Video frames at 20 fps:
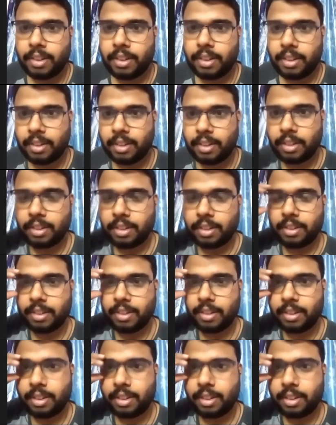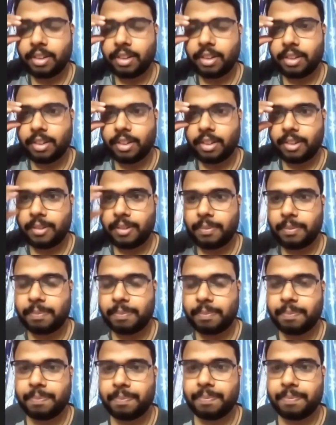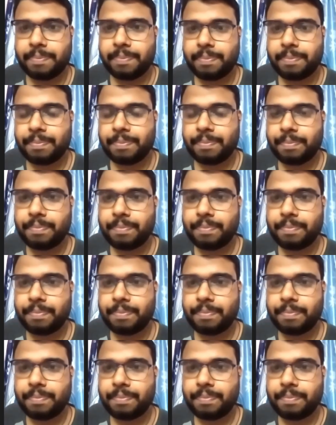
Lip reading: Nobody speaks.